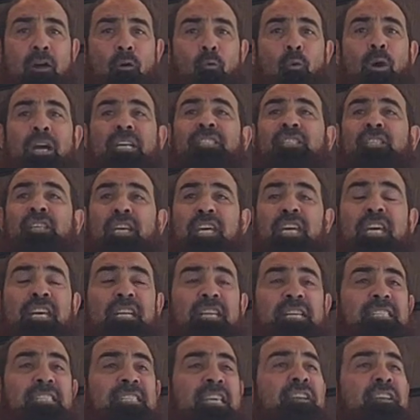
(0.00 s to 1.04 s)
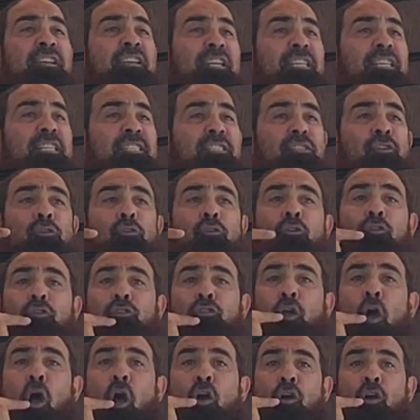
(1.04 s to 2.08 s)
which ear is the nearest to your
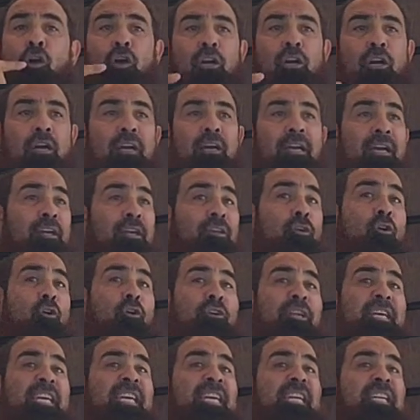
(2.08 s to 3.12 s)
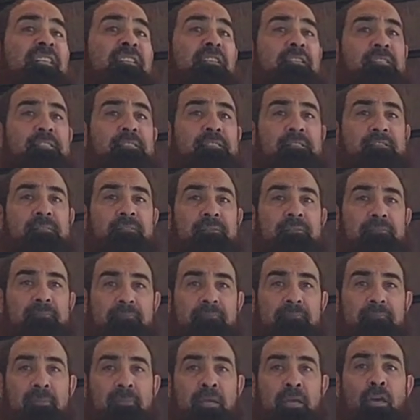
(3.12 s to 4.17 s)
tongue? Your ears.
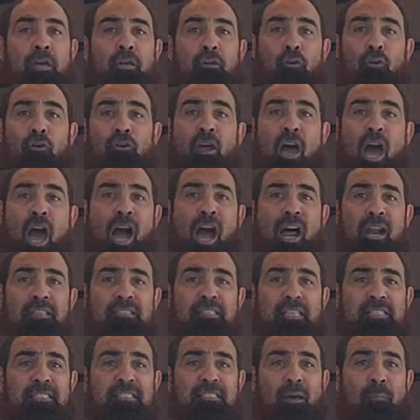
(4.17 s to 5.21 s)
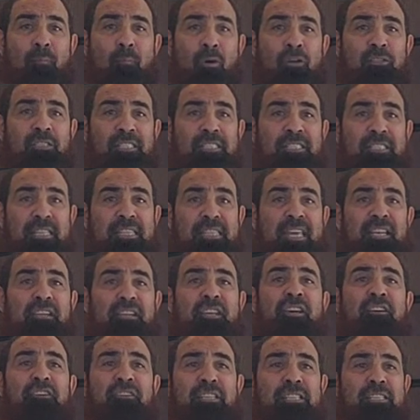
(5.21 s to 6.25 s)
Your heart is the most, the
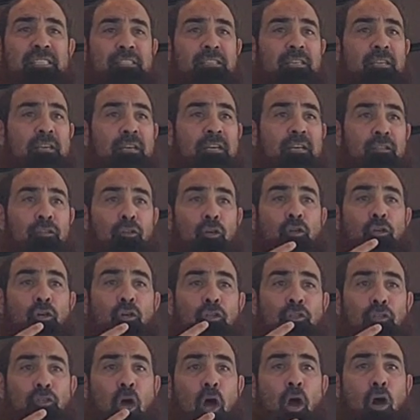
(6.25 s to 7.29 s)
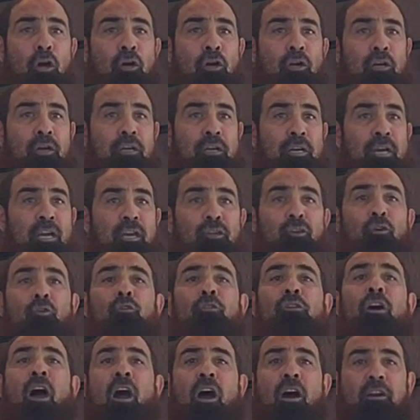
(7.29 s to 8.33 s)
nearest to your tongue.
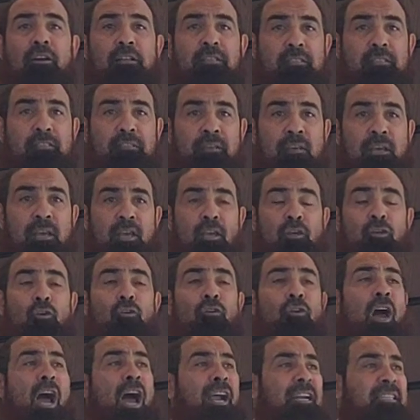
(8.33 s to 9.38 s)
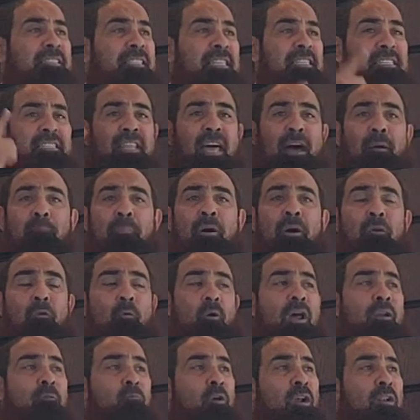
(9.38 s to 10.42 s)
Your heart. Your heart is number
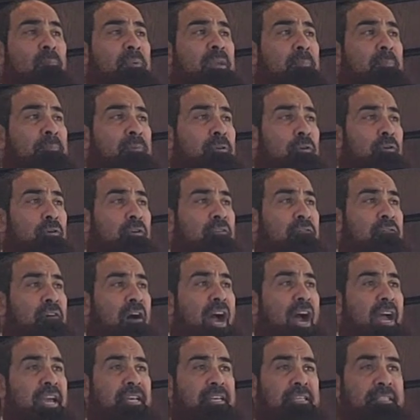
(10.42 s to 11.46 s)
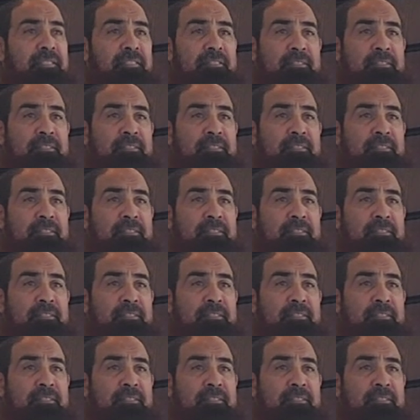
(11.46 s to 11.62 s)
one will be purified